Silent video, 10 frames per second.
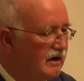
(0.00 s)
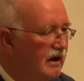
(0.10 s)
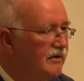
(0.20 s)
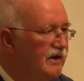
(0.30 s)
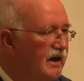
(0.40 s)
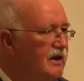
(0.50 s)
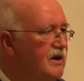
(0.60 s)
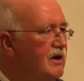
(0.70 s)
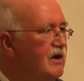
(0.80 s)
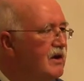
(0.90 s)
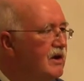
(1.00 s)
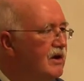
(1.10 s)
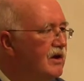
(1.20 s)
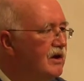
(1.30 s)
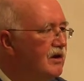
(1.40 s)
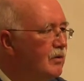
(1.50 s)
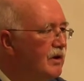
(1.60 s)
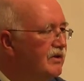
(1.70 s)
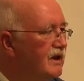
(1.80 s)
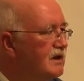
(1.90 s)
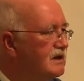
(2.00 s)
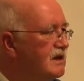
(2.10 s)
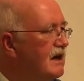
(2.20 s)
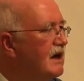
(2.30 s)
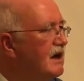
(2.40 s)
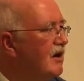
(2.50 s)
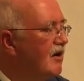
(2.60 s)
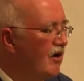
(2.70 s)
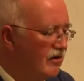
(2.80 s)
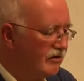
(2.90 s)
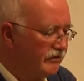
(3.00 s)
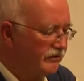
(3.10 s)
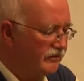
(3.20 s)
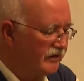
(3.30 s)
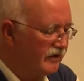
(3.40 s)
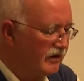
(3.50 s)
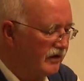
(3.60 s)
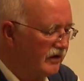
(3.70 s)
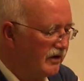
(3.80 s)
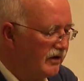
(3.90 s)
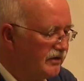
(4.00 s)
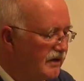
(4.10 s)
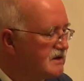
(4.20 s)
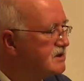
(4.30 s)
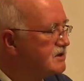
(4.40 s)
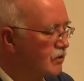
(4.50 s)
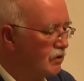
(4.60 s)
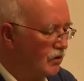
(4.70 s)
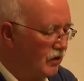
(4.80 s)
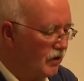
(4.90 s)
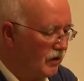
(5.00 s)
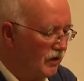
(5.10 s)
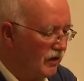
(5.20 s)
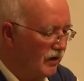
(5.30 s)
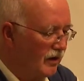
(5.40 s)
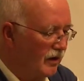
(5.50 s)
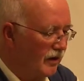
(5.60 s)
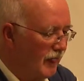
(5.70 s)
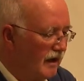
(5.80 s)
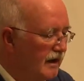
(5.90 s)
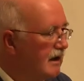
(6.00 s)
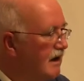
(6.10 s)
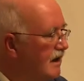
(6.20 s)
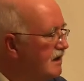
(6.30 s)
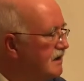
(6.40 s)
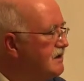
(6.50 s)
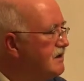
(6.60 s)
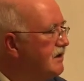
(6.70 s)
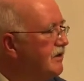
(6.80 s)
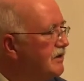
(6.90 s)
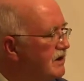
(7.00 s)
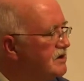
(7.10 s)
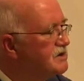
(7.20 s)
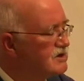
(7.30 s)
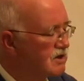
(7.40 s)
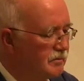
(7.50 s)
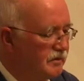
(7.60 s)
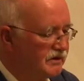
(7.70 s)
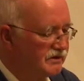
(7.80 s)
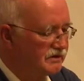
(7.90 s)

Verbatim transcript: And then, when they take off, they soar. Heed their sermons.